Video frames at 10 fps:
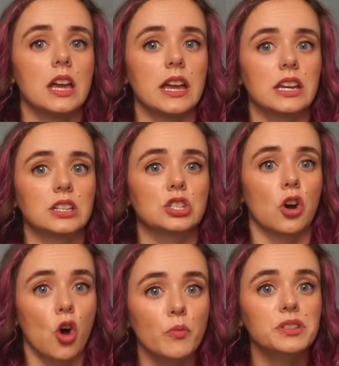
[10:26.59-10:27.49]
And
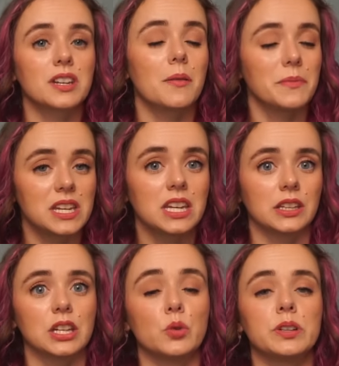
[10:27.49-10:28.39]
almost
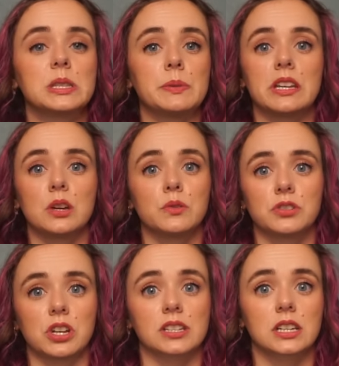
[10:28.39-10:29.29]
immediately when speaking
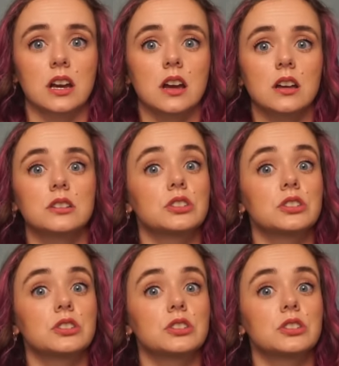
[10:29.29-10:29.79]
with Jessica,